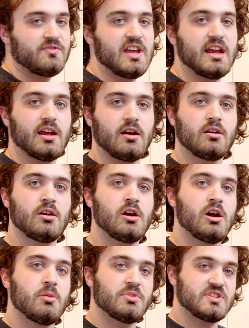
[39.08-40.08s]
of data,
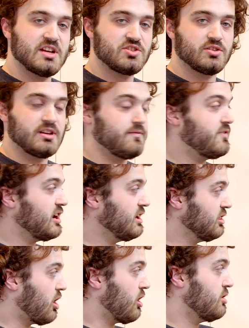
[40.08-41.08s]
potentially very
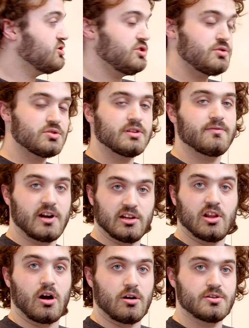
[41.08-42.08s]
large, usually very
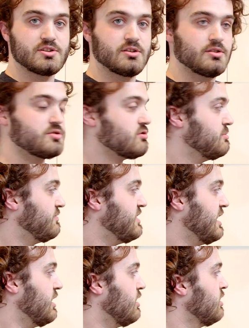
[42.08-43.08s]
large stream of
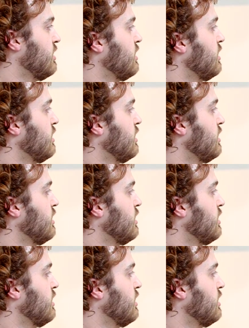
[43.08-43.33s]
data,